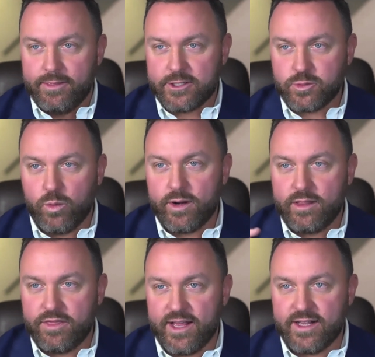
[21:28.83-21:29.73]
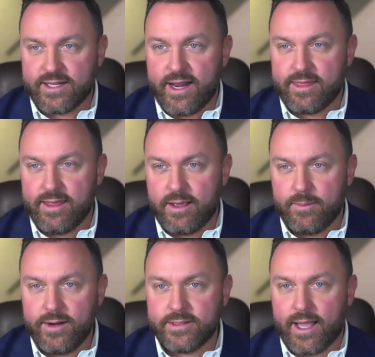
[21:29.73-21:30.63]
that's one of the things that I think
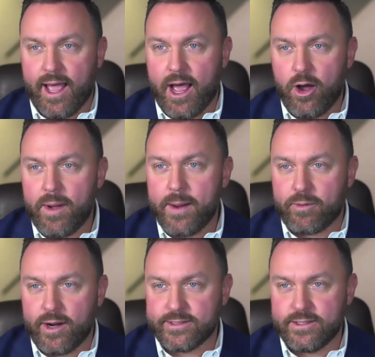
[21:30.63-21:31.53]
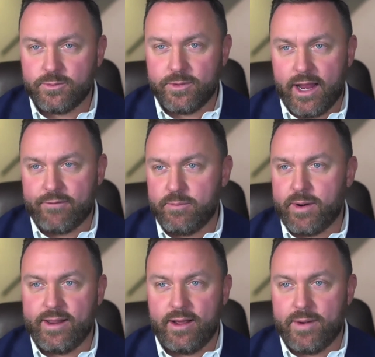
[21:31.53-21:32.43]
about is like, how am I present with
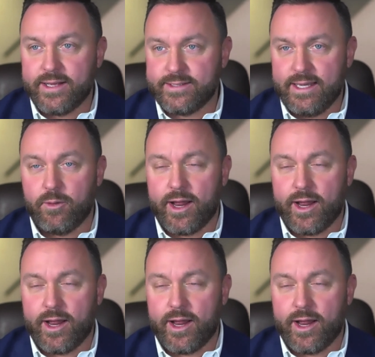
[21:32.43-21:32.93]
everybody on my team?